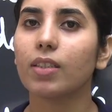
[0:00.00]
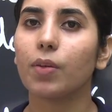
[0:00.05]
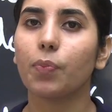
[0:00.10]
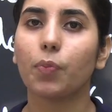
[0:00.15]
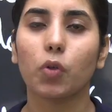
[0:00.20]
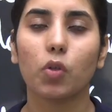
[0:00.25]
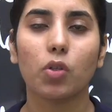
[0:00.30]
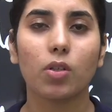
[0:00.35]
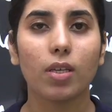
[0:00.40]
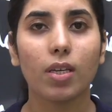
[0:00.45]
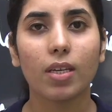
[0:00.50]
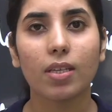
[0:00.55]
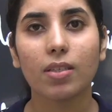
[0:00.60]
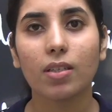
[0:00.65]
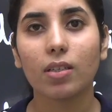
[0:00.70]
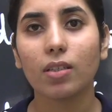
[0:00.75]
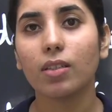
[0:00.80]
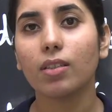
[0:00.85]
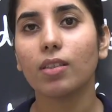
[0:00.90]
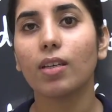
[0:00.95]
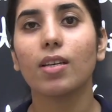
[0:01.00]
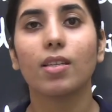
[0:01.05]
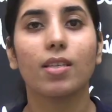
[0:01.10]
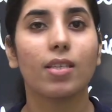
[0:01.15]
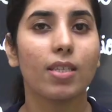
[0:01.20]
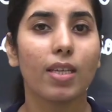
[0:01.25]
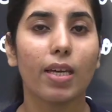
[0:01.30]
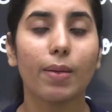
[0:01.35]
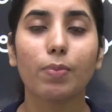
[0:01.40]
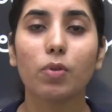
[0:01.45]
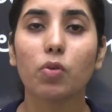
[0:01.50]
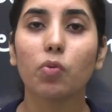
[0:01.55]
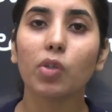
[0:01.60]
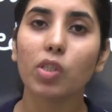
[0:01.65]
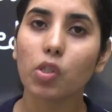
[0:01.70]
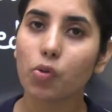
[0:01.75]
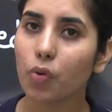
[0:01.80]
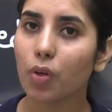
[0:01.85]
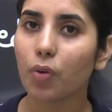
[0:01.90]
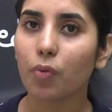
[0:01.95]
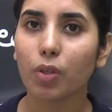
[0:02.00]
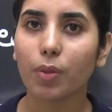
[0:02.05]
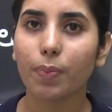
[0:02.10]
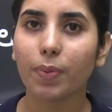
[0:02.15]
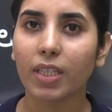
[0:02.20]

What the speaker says: the procedure, the steps which we will